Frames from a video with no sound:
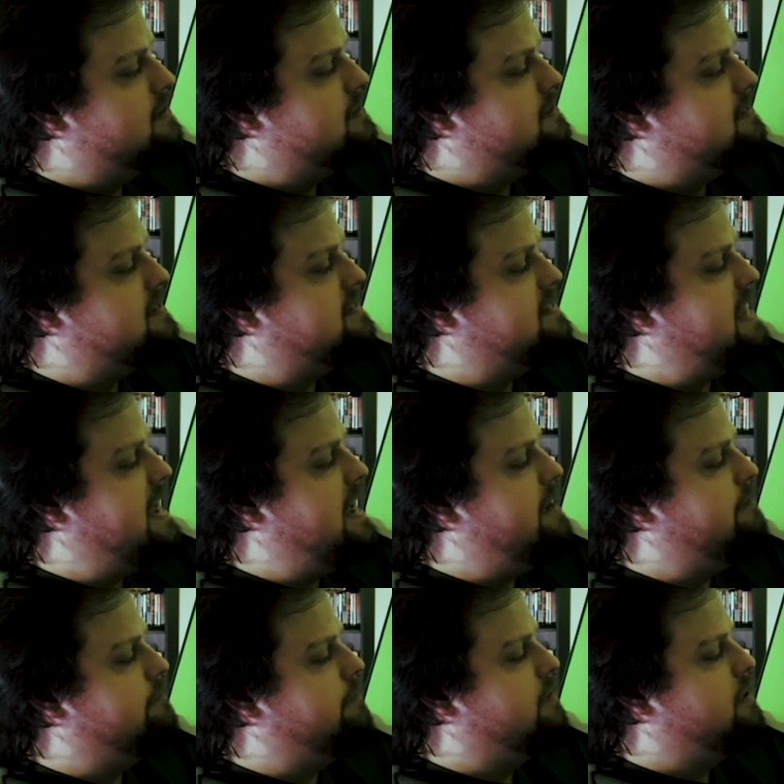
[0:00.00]
to
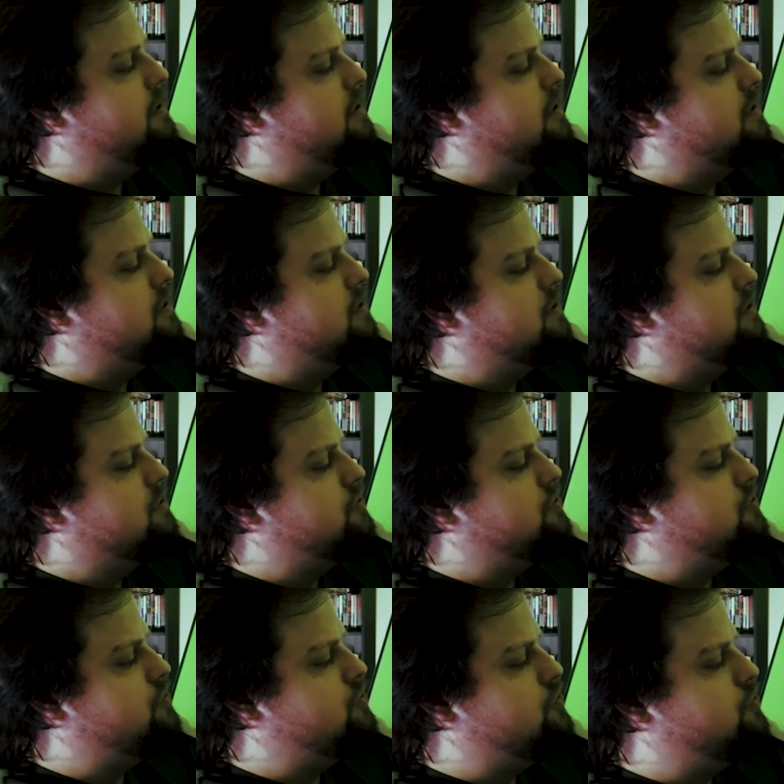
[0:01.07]
save
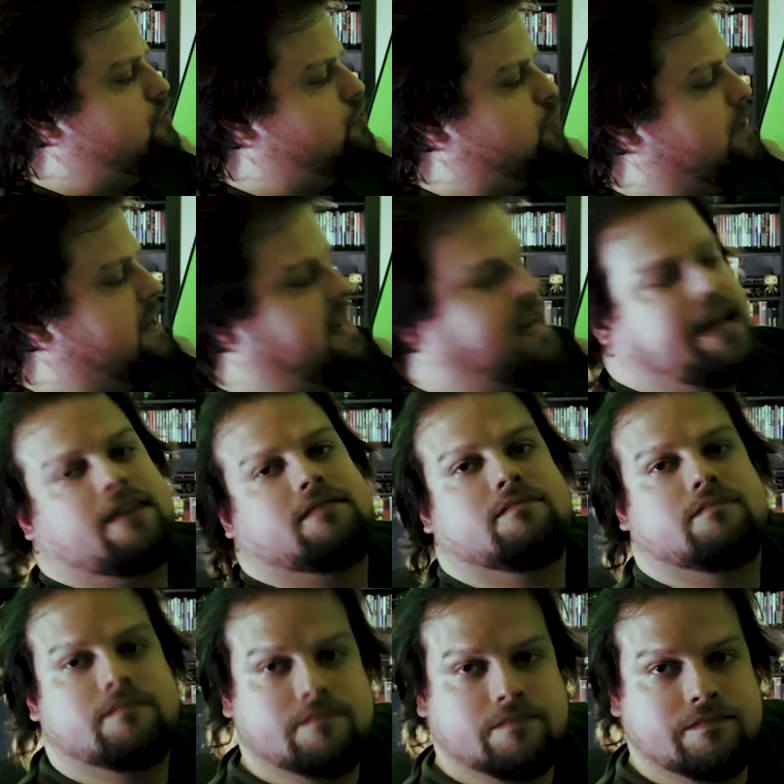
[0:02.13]
Trinity.
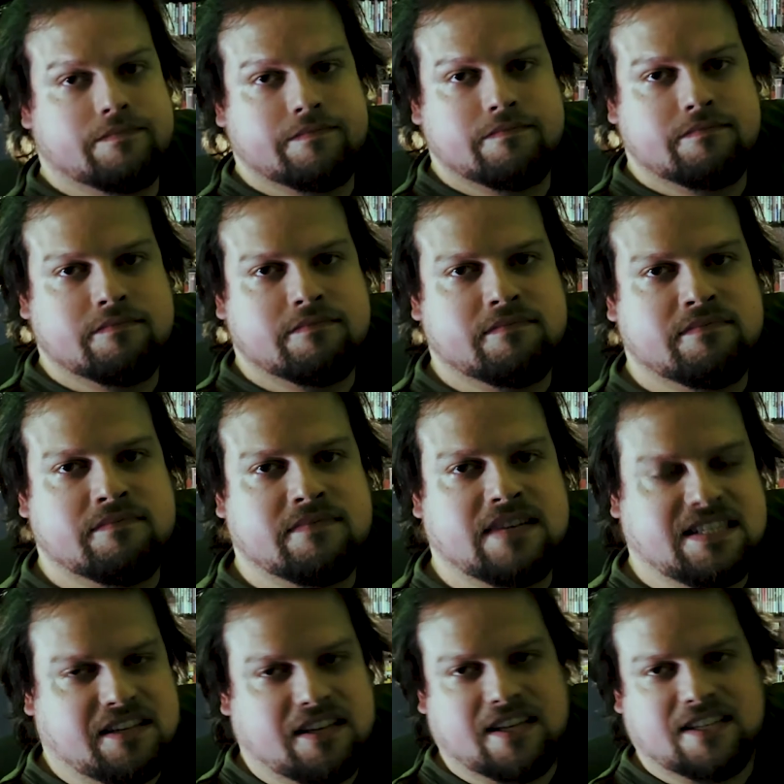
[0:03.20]

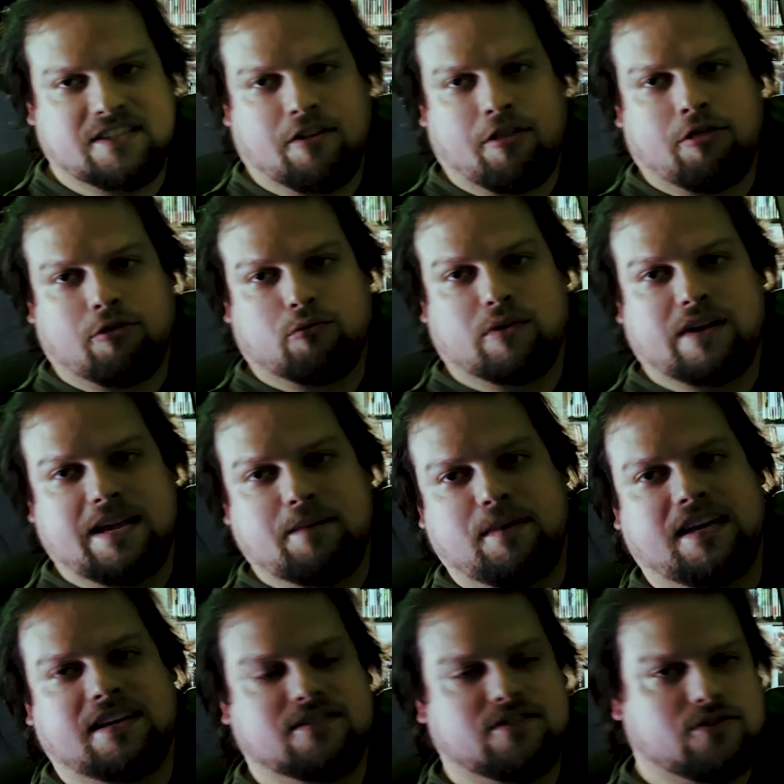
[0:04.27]
It's it's a three
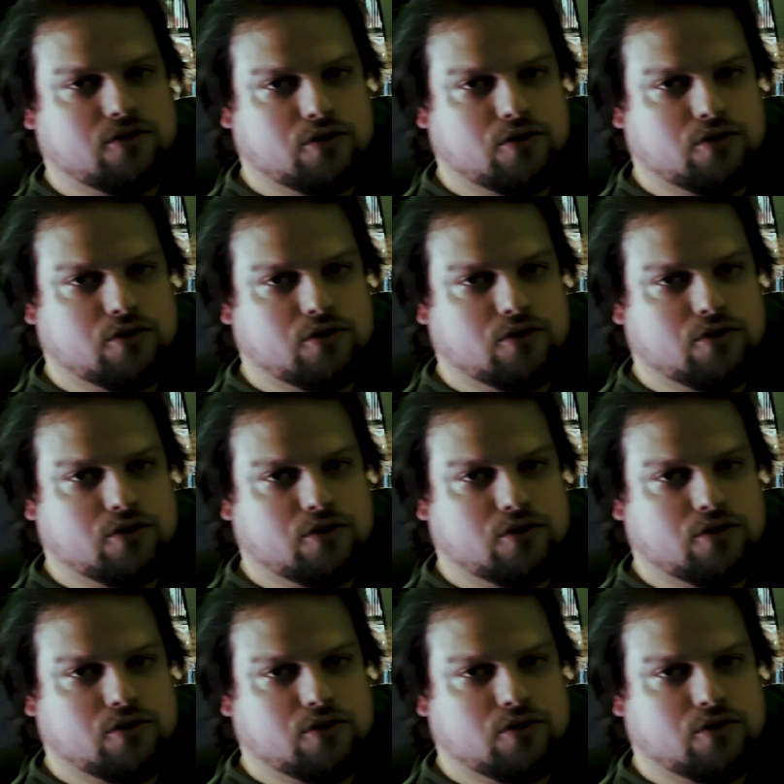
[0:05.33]
because